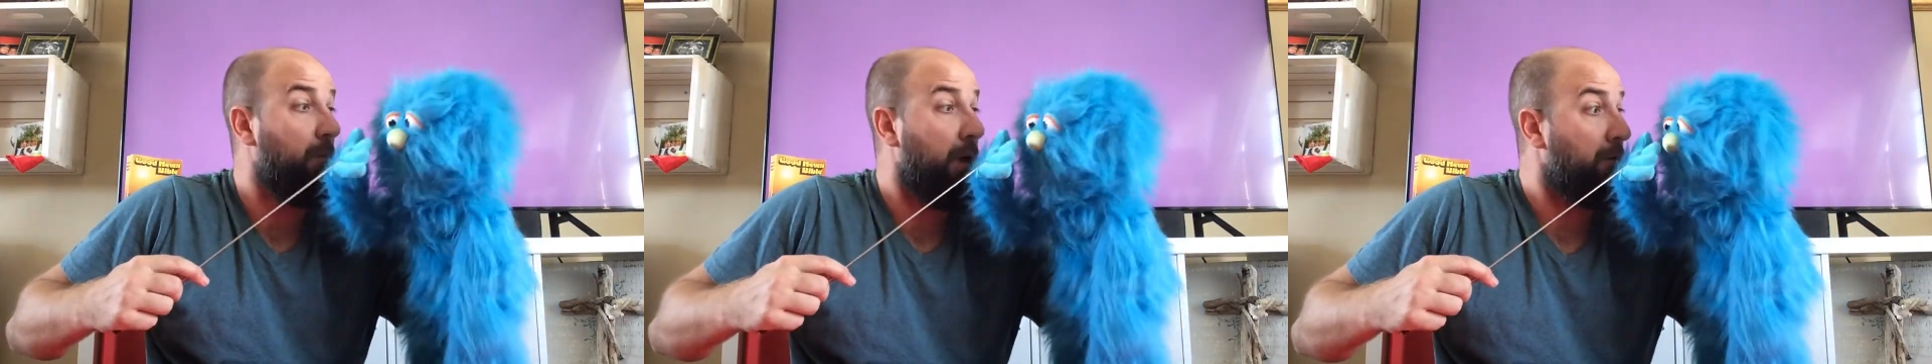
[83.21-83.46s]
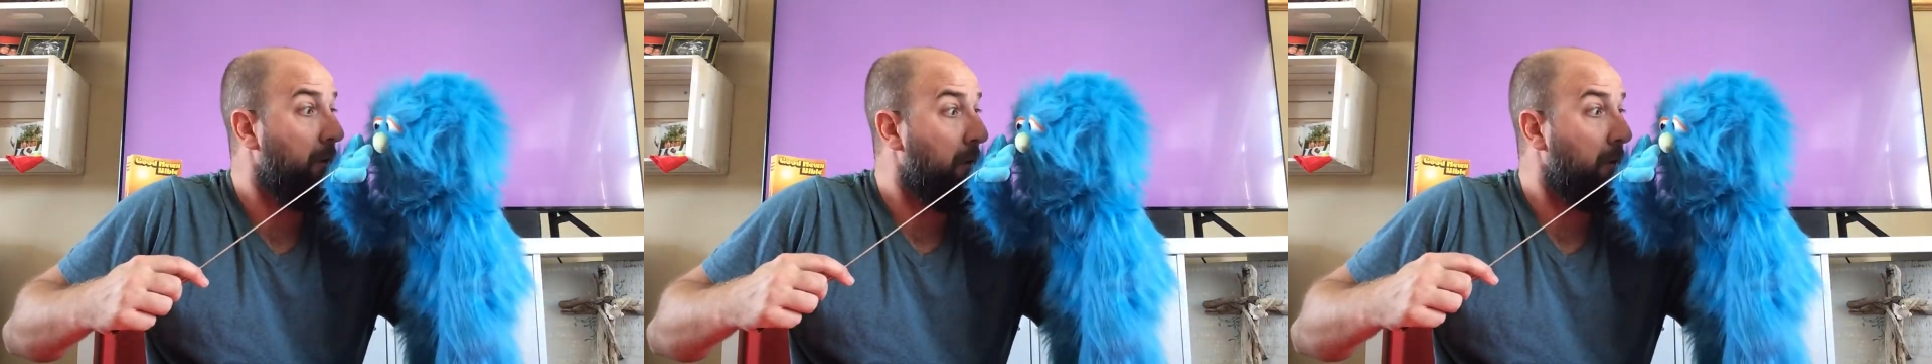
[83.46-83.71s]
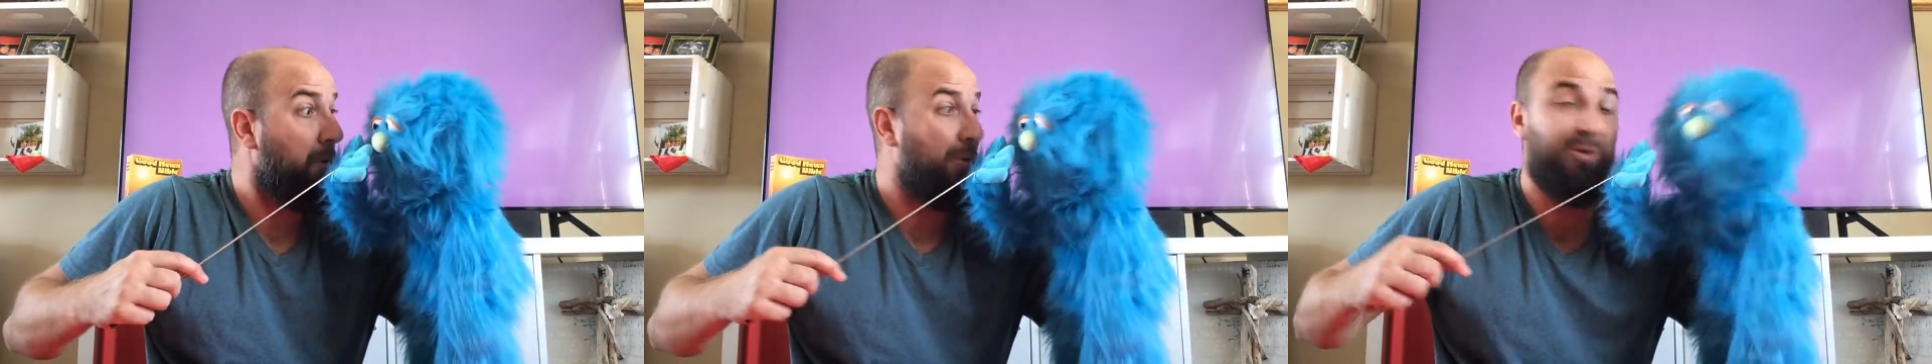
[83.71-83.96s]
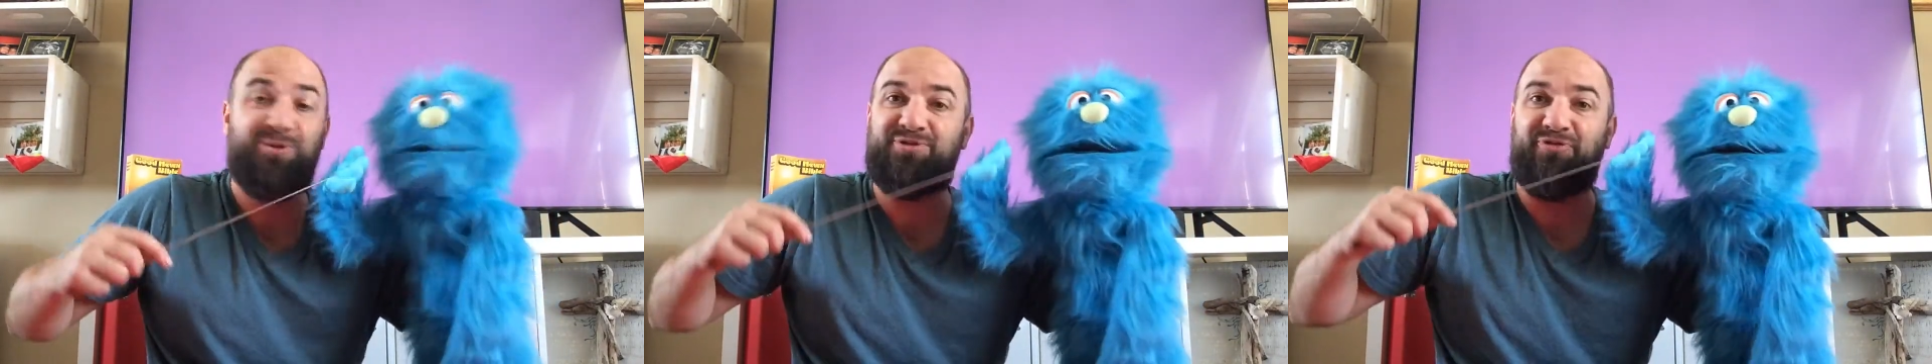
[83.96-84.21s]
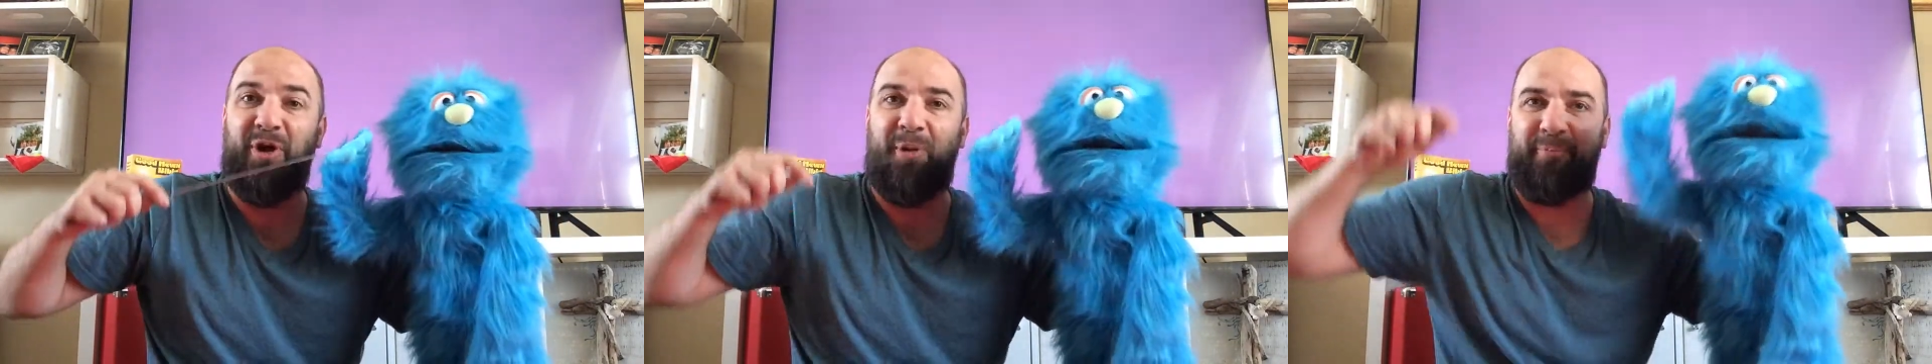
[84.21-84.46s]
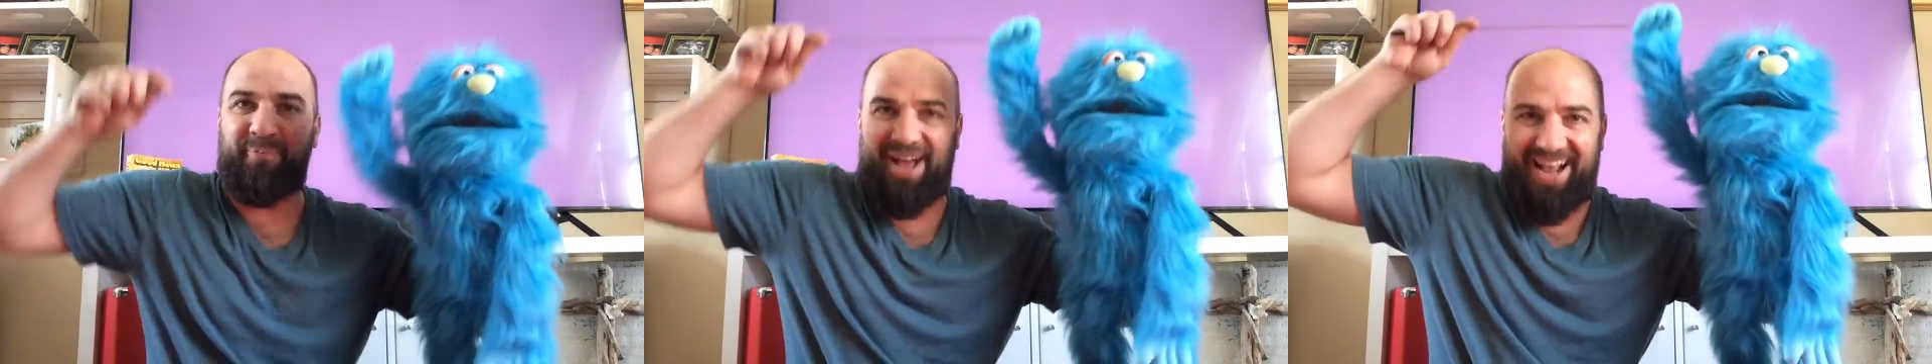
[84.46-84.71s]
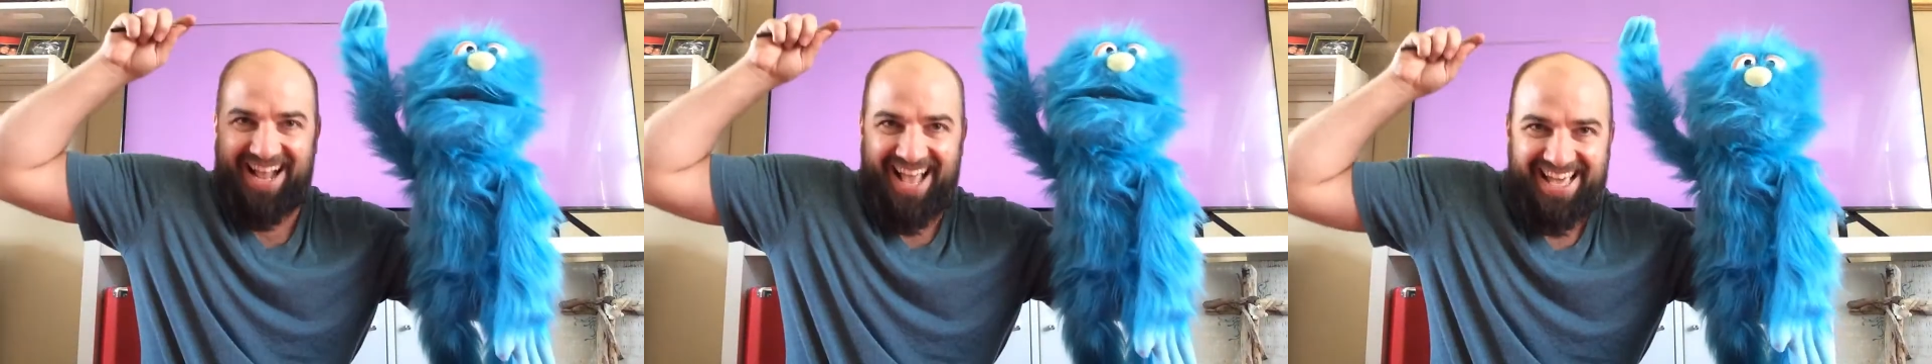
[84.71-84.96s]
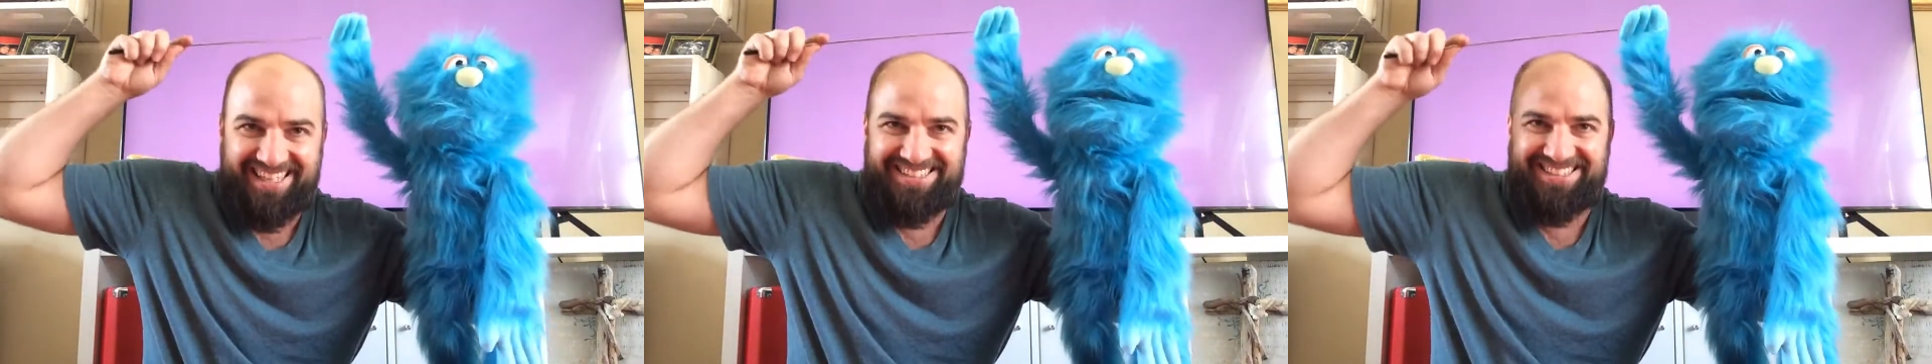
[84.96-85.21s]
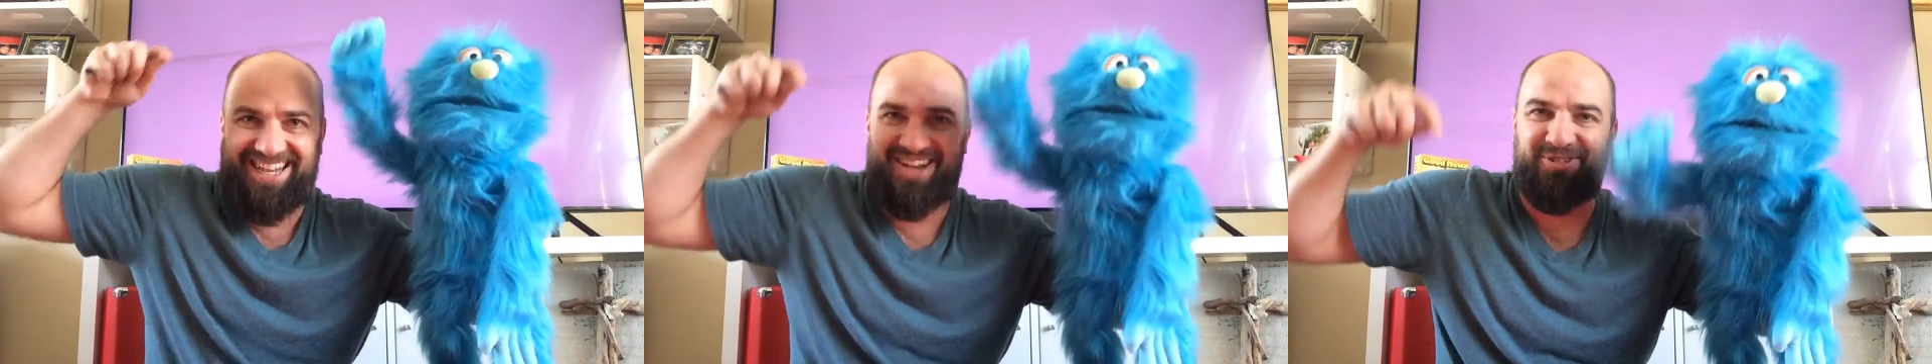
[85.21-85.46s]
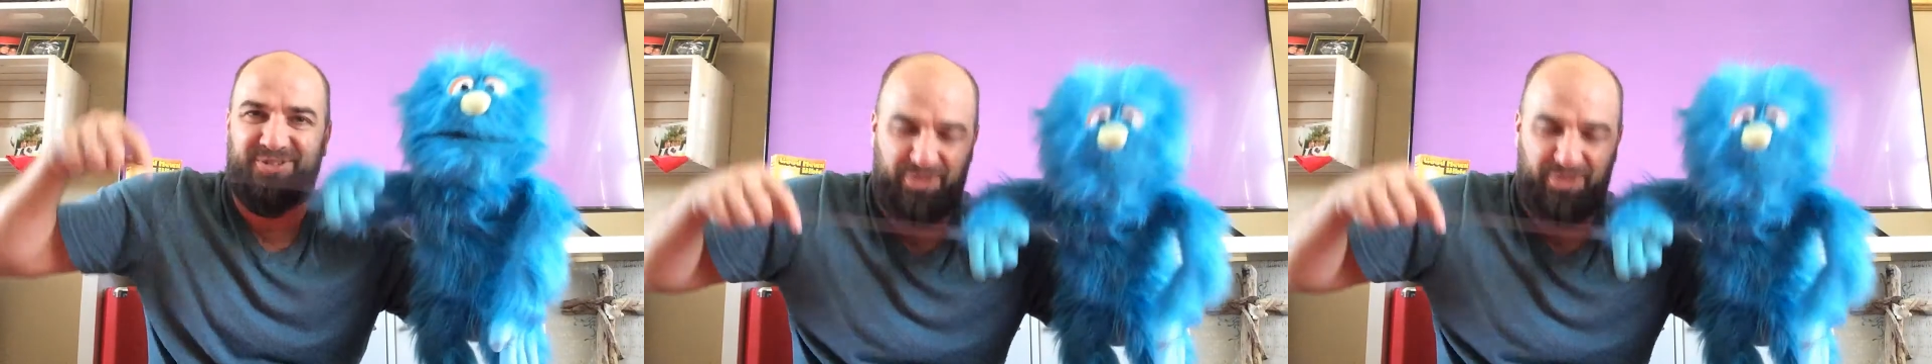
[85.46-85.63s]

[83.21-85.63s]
my nose. From my head down